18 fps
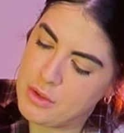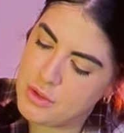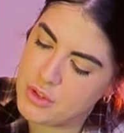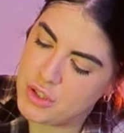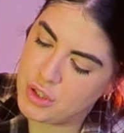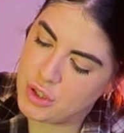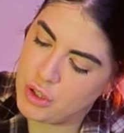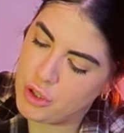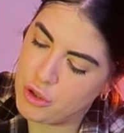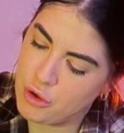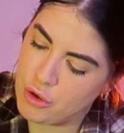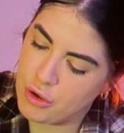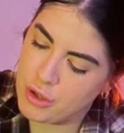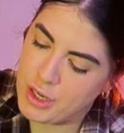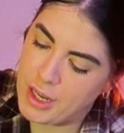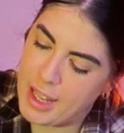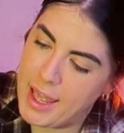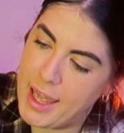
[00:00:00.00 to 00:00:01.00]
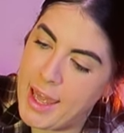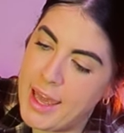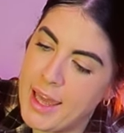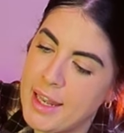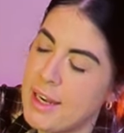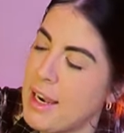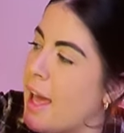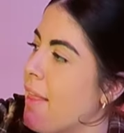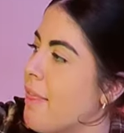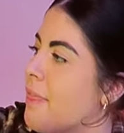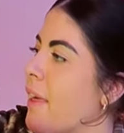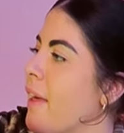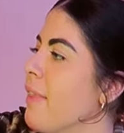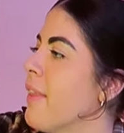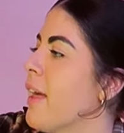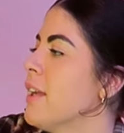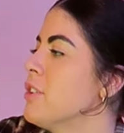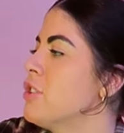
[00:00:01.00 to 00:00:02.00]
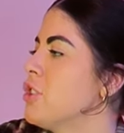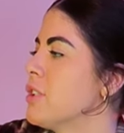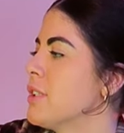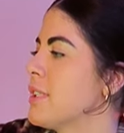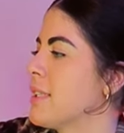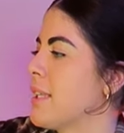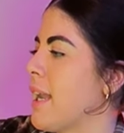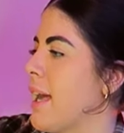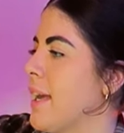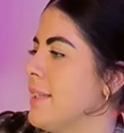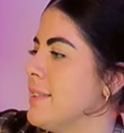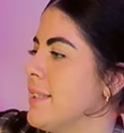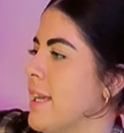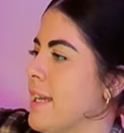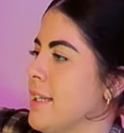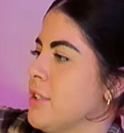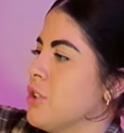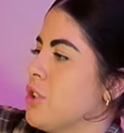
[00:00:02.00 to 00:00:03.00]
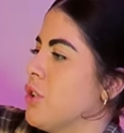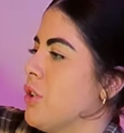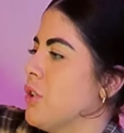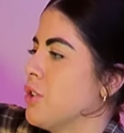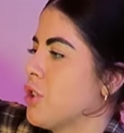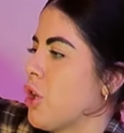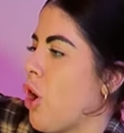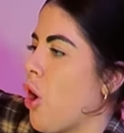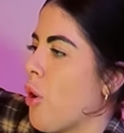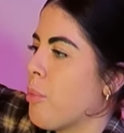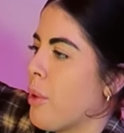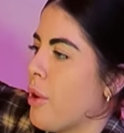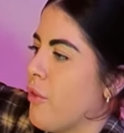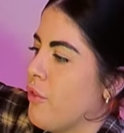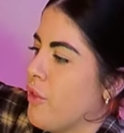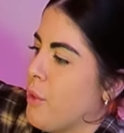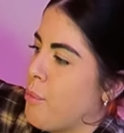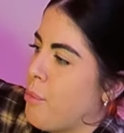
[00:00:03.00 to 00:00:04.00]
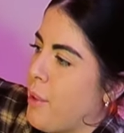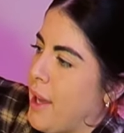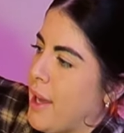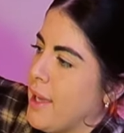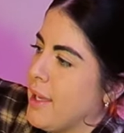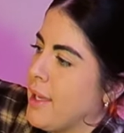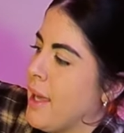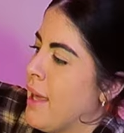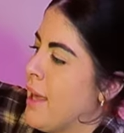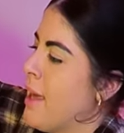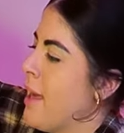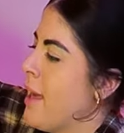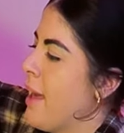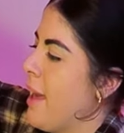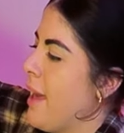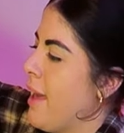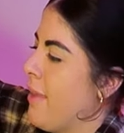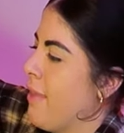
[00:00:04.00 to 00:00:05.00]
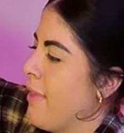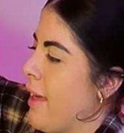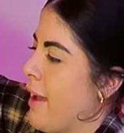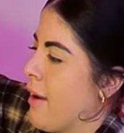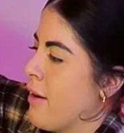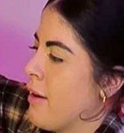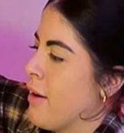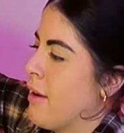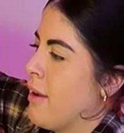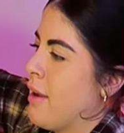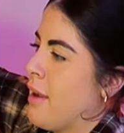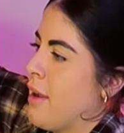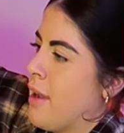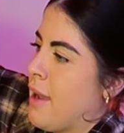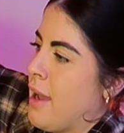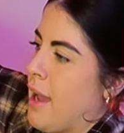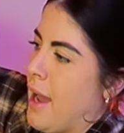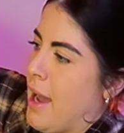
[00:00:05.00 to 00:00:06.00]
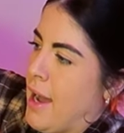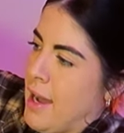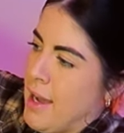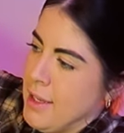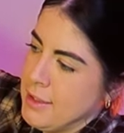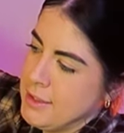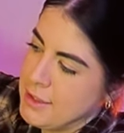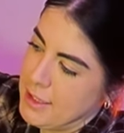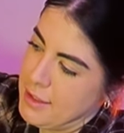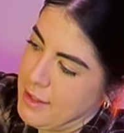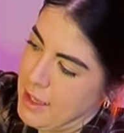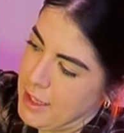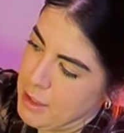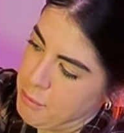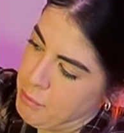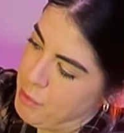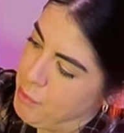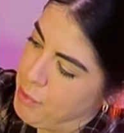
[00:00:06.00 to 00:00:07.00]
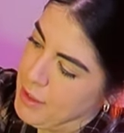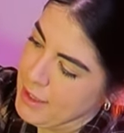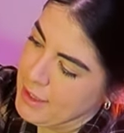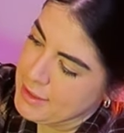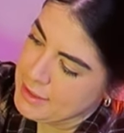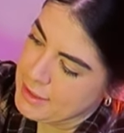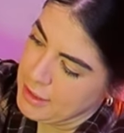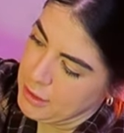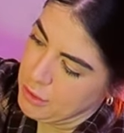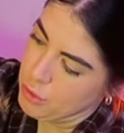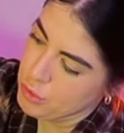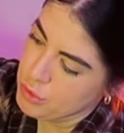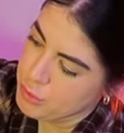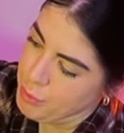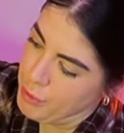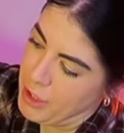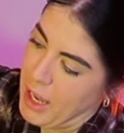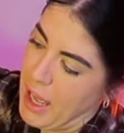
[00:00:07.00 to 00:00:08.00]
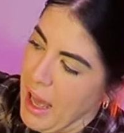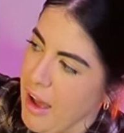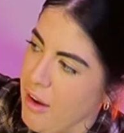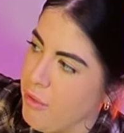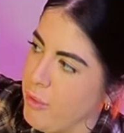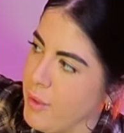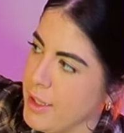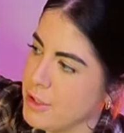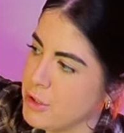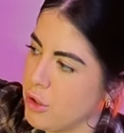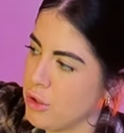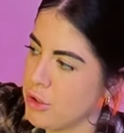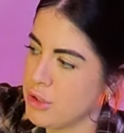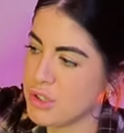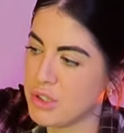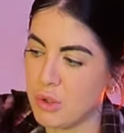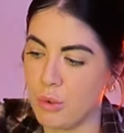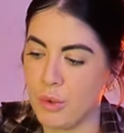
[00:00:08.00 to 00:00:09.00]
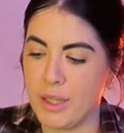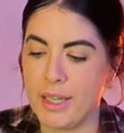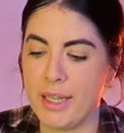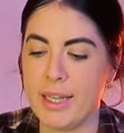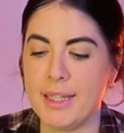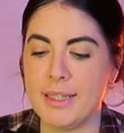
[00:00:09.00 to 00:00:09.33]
secured in and then that just slides into the top of the bag in there and that can be placed and it goes about halfway down so it